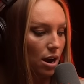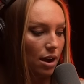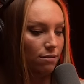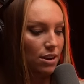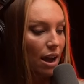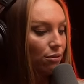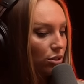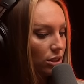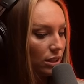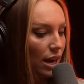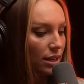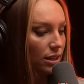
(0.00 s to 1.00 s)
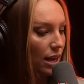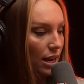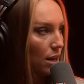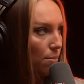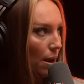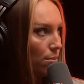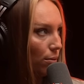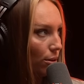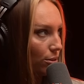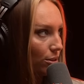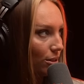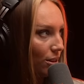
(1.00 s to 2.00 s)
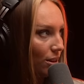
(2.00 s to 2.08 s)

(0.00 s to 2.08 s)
I've never signed any papers.